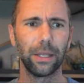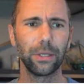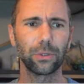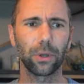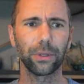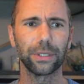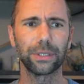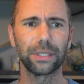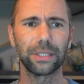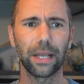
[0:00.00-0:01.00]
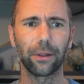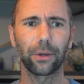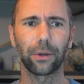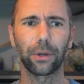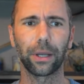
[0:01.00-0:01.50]
And these are all the
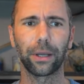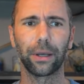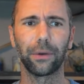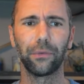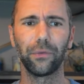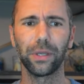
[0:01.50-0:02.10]
seller